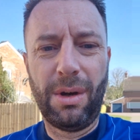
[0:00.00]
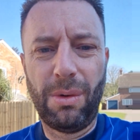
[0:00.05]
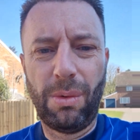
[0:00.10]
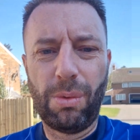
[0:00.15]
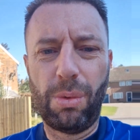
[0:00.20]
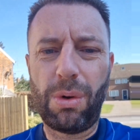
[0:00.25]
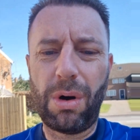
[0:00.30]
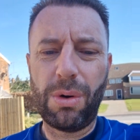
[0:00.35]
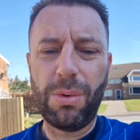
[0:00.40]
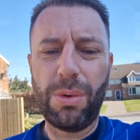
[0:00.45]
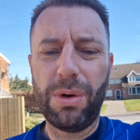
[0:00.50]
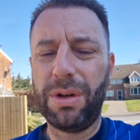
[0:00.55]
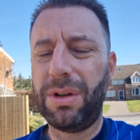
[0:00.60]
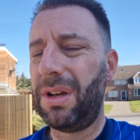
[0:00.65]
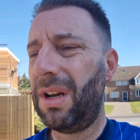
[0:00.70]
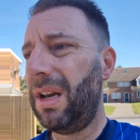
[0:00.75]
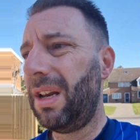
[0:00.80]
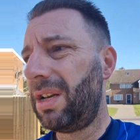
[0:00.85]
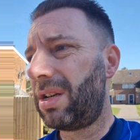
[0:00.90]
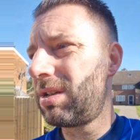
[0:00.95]
Walton, the
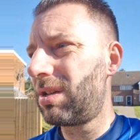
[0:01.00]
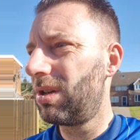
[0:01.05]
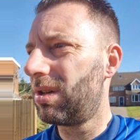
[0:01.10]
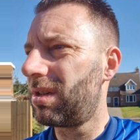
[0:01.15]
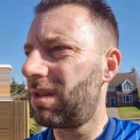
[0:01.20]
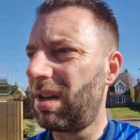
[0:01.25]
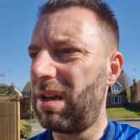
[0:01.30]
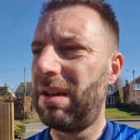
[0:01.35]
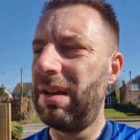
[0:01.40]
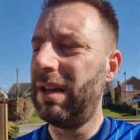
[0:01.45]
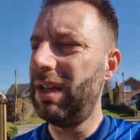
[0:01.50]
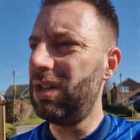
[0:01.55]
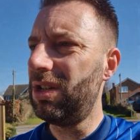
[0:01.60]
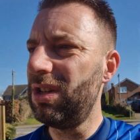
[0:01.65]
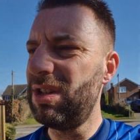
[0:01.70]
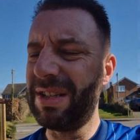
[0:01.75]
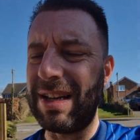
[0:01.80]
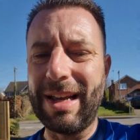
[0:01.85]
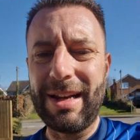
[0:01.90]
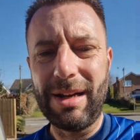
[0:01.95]
list it's
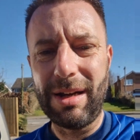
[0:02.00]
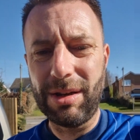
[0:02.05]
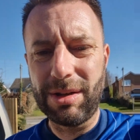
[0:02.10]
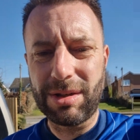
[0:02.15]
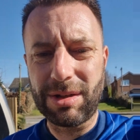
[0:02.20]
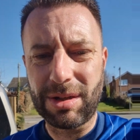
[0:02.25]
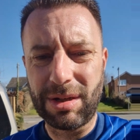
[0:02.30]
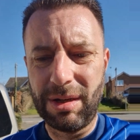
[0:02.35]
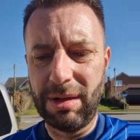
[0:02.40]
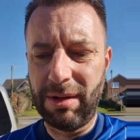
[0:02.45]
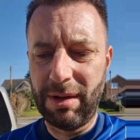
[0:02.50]
just endless.